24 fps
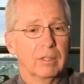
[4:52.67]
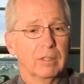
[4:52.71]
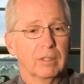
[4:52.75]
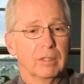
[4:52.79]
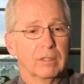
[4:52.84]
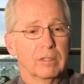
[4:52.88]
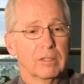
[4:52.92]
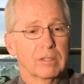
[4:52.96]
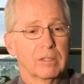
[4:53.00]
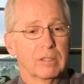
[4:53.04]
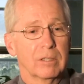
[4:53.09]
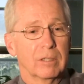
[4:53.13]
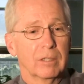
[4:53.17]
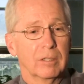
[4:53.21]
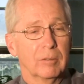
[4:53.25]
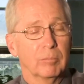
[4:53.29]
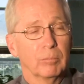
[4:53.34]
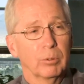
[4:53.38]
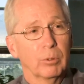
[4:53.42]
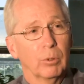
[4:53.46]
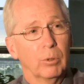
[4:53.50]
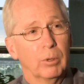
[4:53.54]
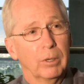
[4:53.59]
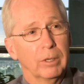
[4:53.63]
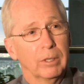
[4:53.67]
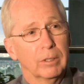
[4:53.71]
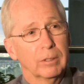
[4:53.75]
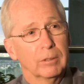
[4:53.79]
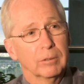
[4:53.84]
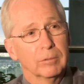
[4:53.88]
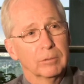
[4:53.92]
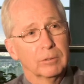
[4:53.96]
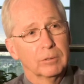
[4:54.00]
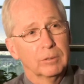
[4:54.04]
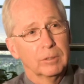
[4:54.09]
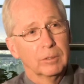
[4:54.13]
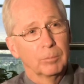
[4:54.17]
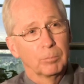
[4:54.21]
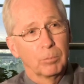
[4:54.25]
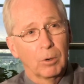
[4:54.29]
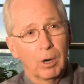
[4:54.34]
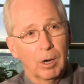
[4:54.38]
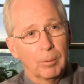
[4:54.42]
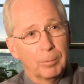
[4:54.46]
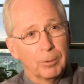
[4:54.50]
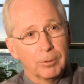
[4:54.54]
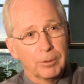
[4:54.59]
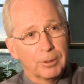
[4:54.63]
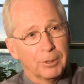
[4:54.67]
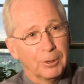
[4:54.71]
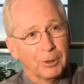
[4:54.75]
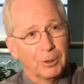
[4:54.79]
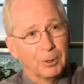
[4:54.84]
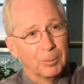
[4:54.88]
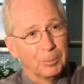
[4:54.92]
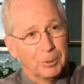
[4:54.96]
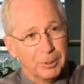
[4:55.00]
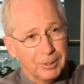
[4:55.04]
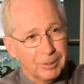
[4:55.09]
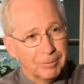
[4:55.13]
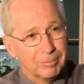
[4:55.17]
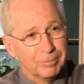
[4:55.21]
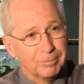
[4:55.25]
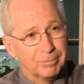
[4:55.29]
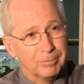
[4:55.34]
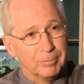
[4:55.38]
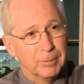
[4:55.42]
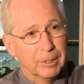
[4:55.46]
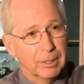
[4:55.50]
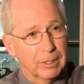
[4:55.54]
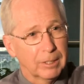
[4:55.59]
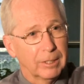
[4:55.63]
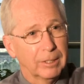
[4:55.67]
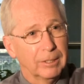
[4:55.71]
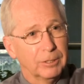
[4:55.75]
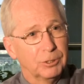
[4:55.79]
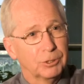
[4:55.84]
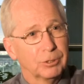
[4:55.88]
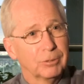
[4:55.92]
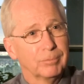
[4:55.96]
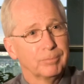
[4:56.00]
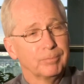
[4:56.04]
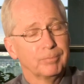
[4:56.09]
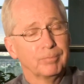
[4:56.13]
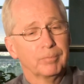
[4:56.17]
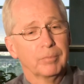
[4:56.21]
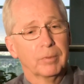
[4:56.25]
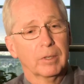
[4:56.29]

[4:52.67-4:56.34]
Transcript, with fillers: It's uh, employing proper therapy, medication,